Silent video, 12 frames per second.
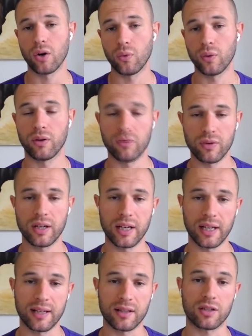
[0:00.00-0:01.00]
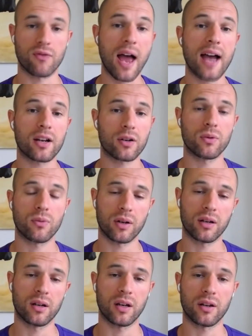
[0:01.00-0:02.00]
we really interact with
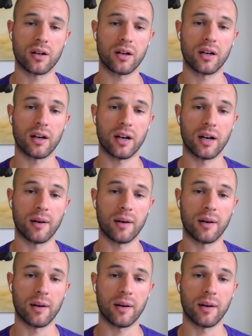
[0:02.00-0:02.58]
one another